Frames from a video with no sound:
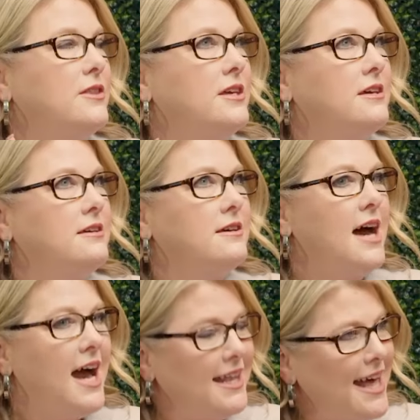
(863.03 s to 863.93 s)
the
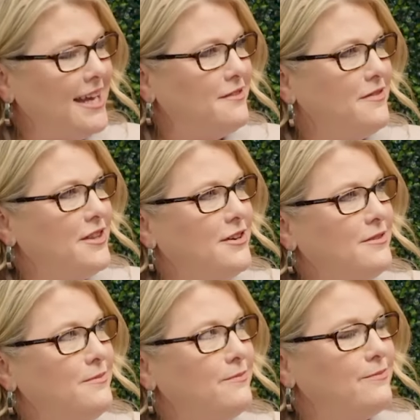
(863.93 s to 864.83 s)
highlight of
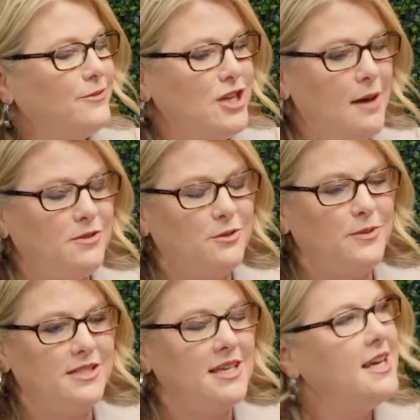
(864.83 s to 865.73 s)
the chapter
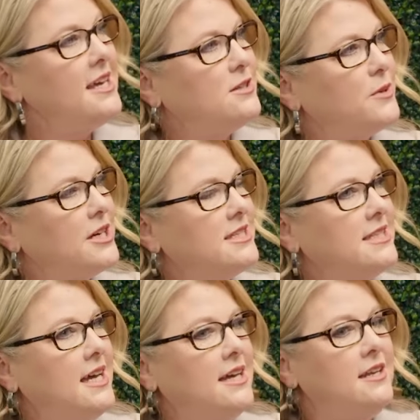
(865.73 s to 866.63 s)
was the end where it
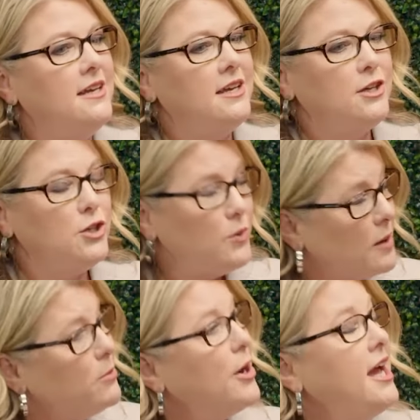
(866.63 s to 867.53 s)
said, You
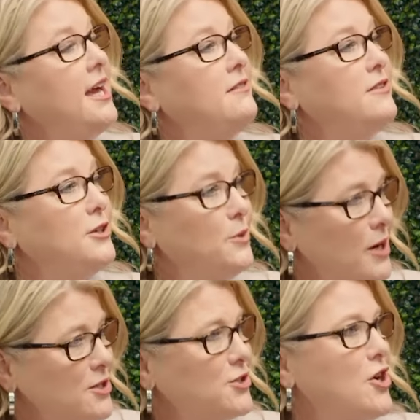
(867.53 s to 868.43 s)
are brave, you
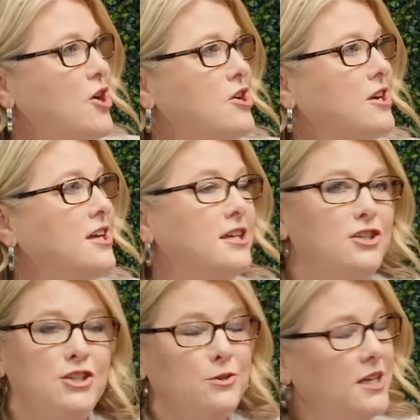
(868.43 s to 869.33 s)
are strong,
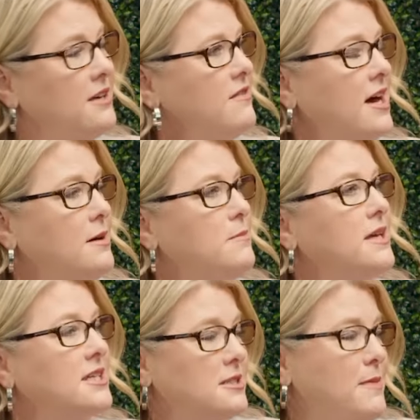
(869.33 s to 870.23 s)
don't give up,
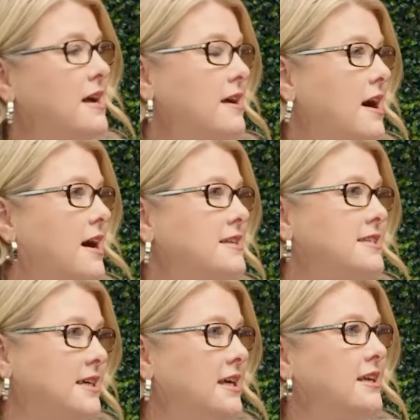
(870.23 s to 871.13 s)
expect God
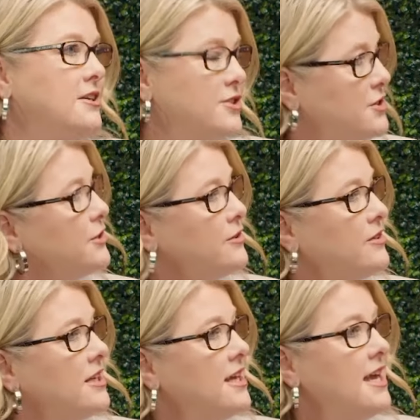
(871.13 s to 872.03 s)
to get here soon.